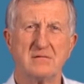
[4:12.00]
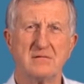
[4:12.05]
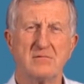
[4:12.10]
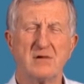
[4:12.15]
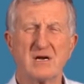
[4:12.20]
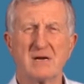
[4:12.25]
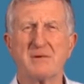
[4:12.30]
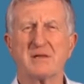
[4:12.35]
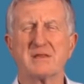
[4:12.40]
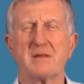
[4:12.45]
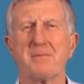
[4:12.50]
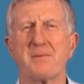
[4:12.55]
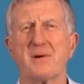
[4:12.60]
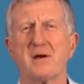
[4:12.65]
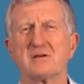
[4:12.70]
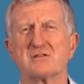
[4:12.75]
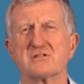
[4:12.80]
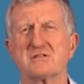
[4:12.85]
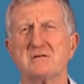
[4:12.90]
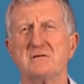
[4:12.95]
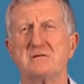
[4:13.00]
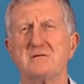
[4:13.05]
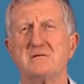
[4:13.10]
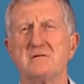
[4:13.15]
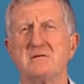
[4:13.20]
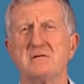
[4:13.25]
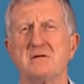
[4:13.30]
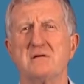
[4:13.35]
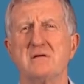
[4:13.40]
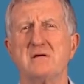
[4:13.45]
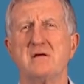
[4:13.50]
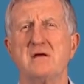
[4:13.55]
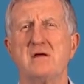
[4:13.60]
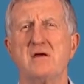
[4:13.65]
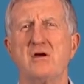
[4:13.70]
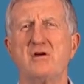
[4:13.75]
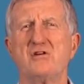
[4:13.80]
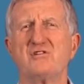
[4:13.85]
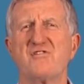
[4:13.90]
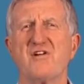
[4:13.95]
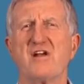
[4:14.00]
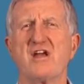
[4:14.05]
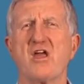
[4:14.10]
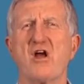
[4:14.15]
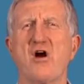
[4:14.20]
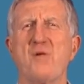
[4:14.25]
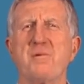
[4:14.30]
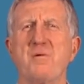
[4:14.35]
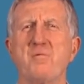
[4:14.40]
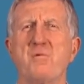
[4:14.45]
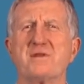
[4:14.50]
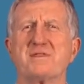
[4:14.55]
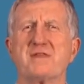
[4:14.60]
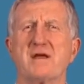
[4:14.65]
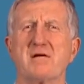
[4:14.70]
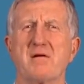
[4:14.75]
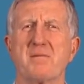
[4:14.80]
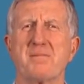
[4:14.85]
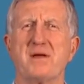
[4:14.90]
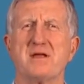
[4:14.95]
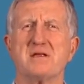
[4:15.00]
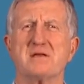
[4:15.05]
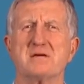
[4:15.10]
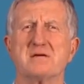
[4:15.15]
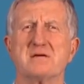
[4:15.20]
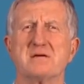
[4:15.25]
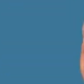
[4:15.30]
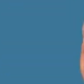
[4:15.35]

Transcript: What about the person who's very open with their opinion?